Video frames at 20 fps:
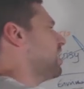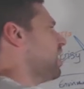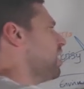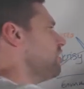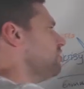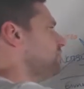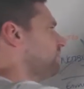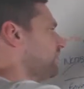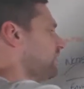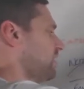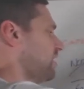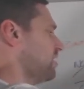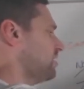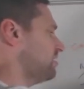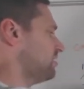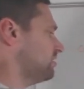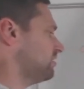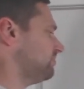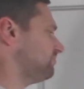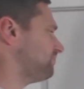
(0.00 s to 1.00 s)
over
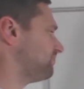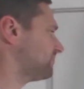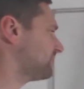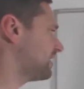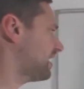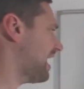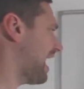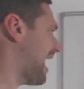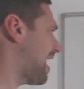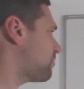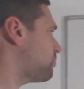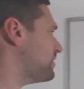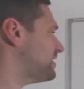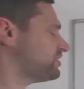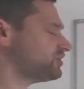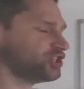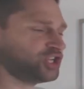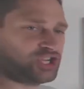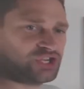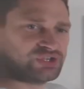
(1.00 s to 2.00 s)
how we
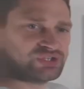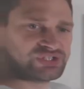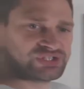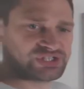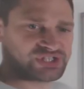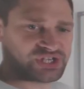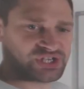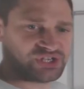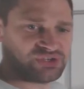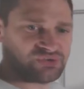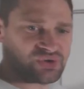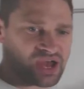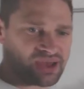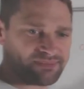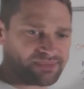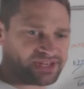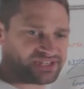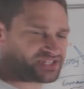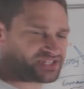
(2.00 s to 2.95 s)
choose to um,